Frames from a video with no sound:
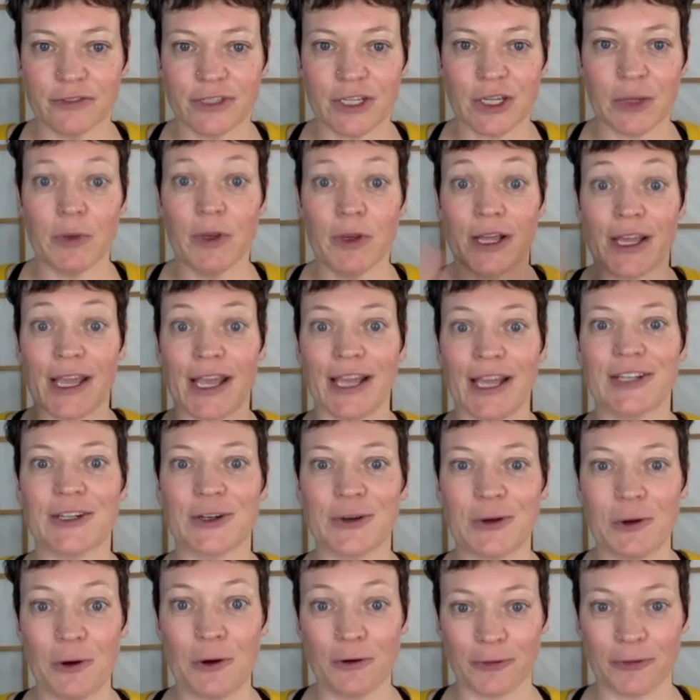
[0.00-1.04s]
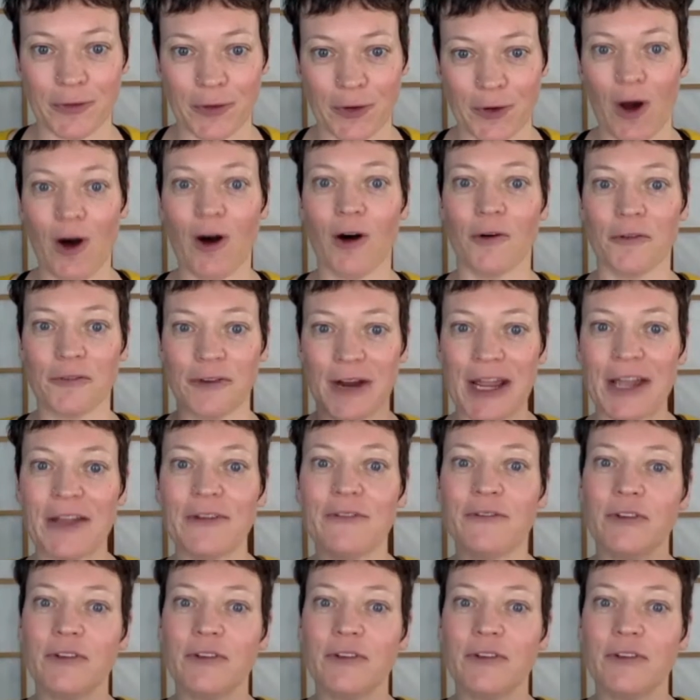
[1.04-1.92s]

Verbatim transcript: communication overall, right,